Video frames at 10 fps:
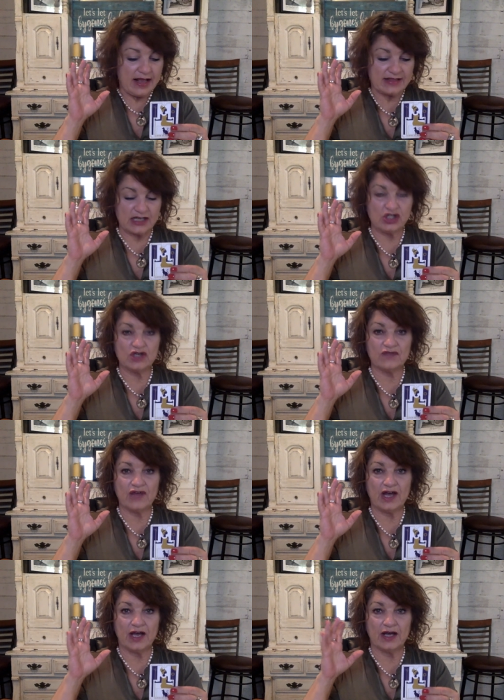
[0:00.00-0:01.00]
that you've
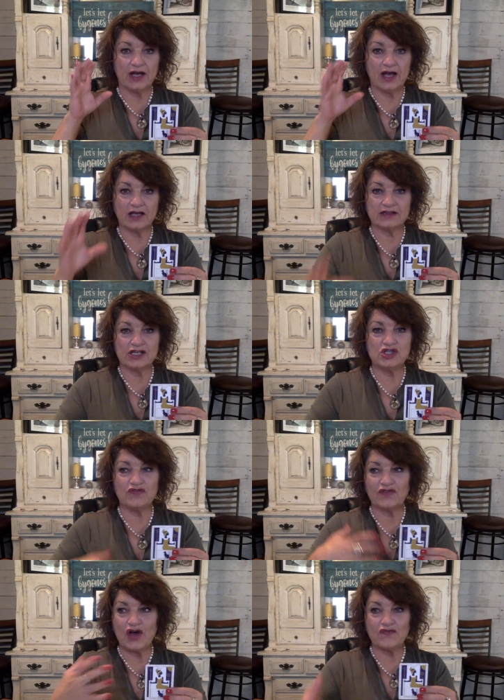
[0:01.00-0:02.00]
uh, that
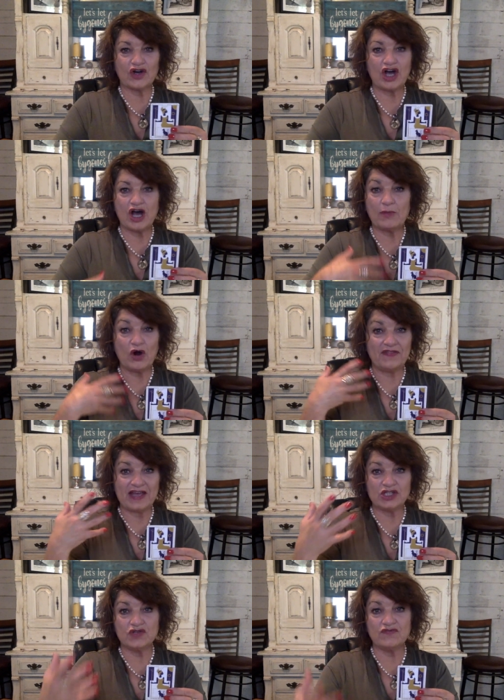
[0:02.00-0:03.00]
you've overcome, or
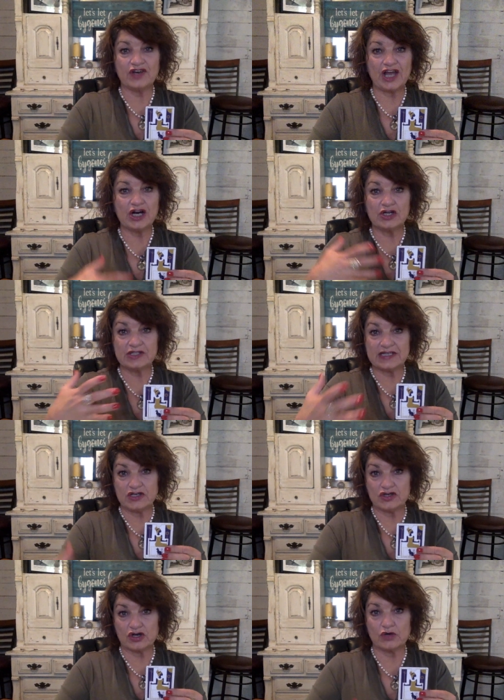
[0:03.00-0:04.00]
that you've learned
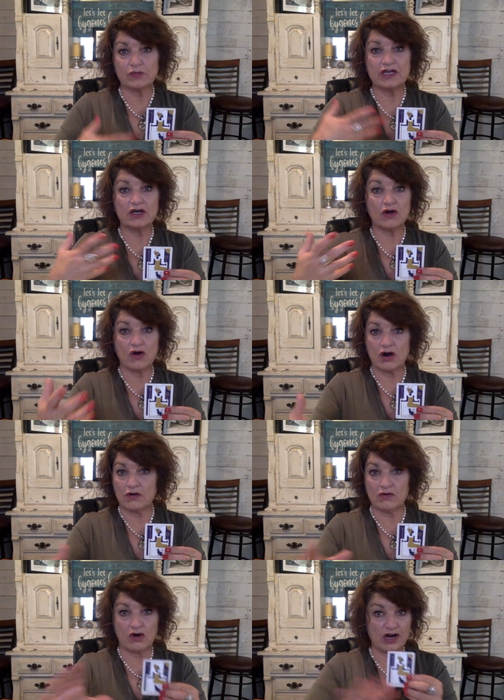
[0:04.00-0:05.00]
in your career,
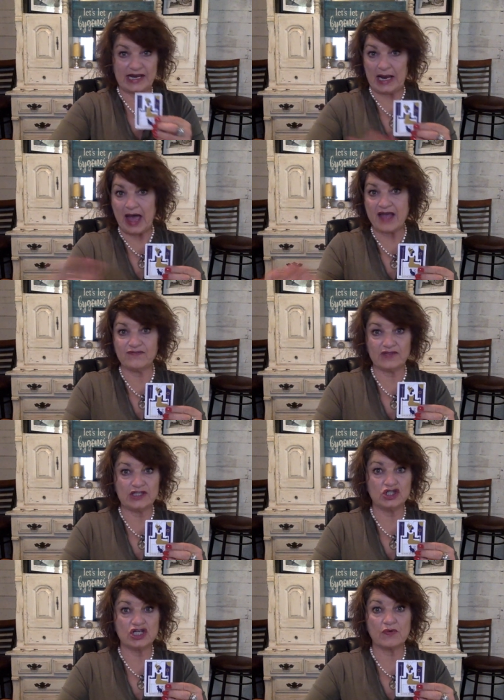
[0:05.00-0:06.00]
or, or in life
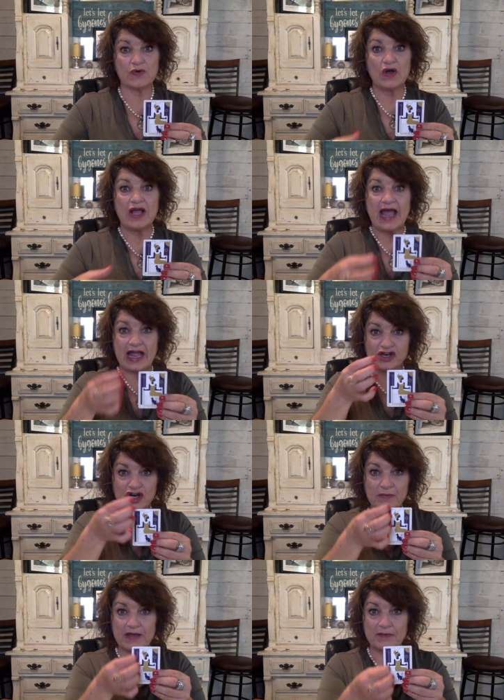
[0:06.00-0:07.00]
in general, and you're
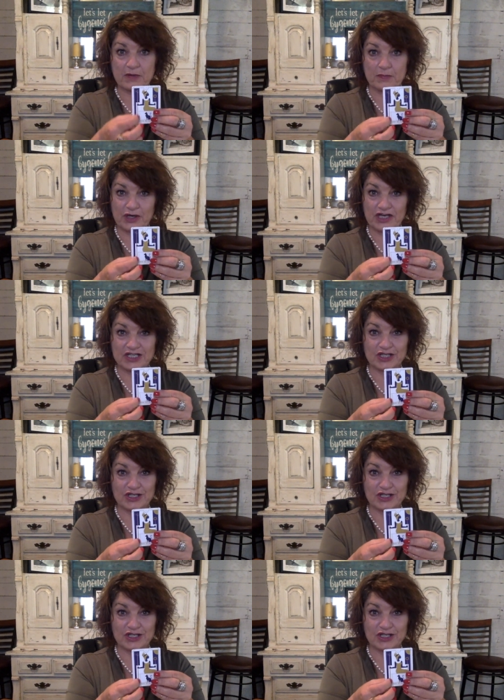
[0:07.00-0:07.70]
going to be able to put it to